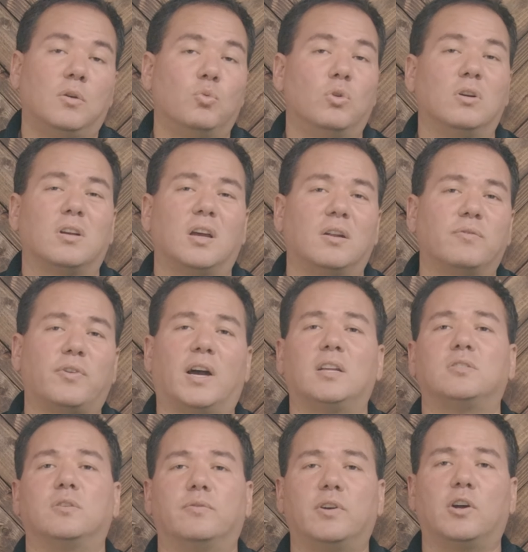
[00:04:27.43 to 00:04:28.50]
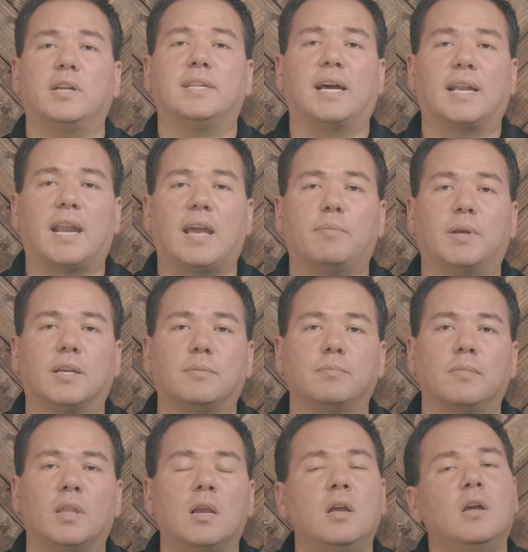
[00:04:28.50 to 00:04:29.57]
Real gunfights are very dynamic.
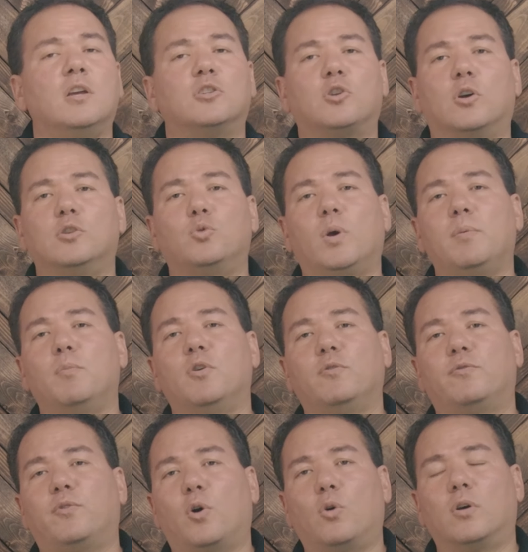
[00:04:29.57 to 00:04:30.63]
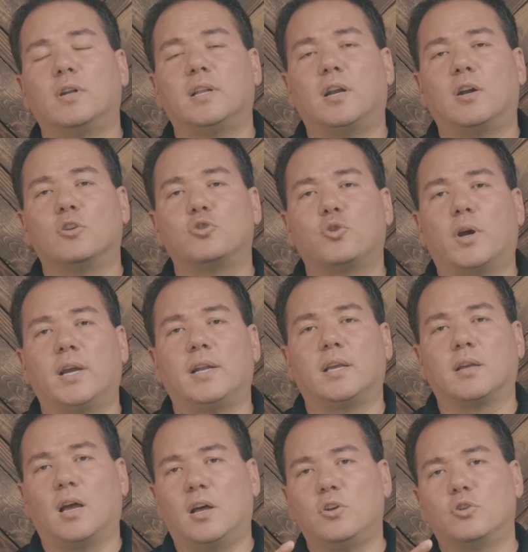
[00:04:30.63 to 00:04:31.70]
So as we move forward in our
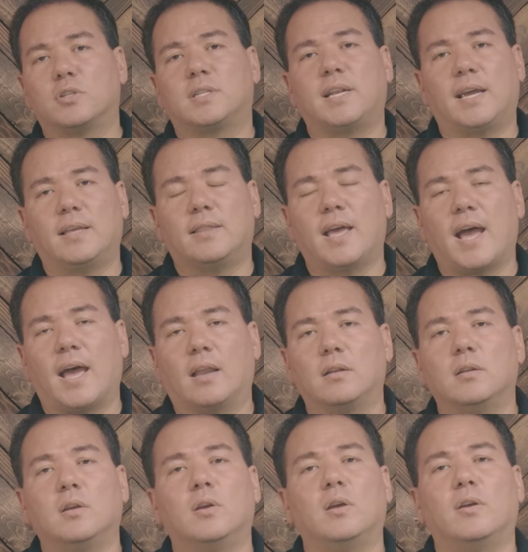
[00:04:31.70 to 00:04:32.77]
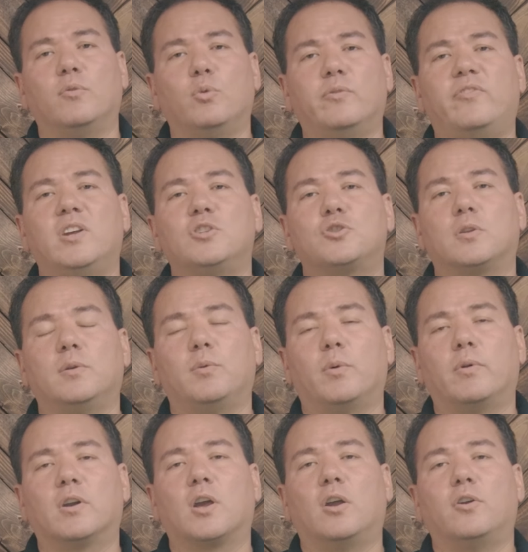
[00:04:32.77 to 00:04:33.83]
training, understand that. Eventually we
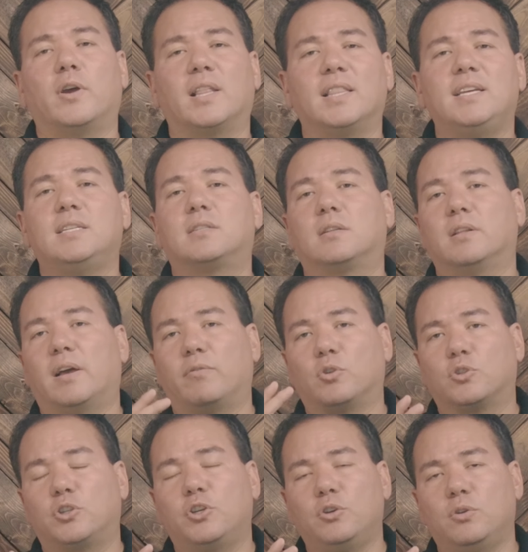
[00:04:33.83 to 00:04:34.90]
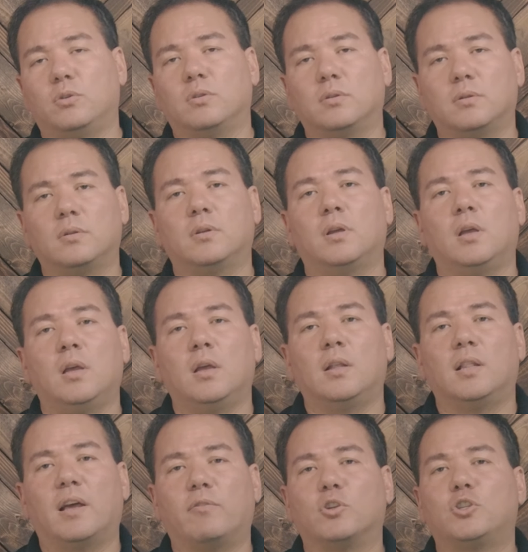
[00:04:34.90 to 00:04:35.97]
want to go to at least level 2.
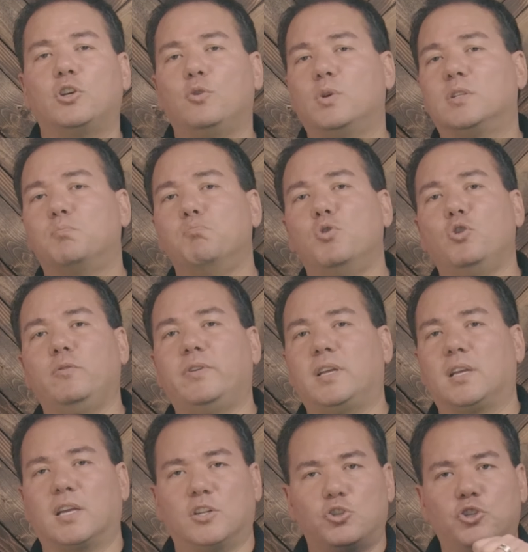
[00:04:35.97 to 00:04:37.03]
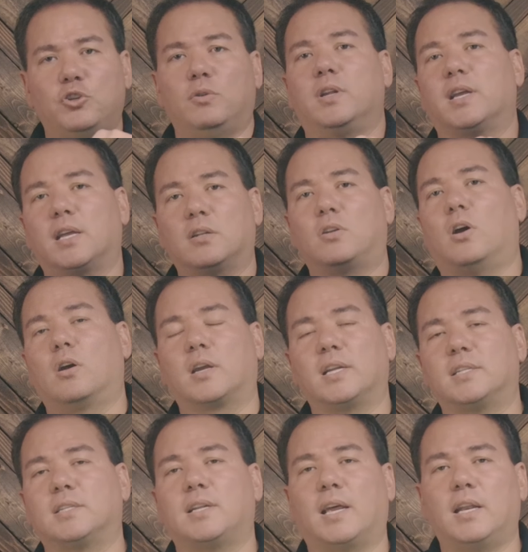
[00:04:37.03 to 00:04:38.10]
Level 2 is moving and shooting at
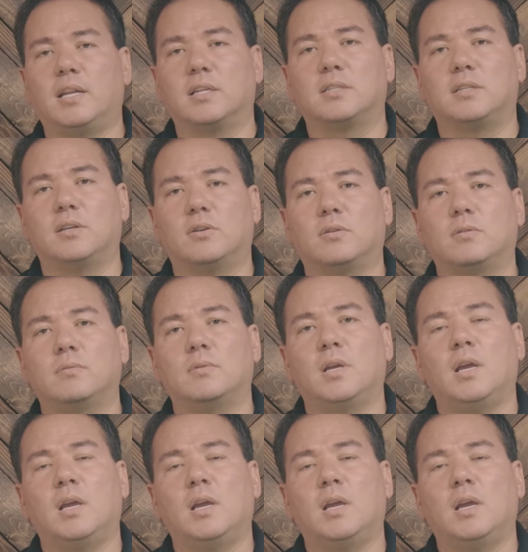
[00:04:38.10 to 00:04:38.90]
target standing still.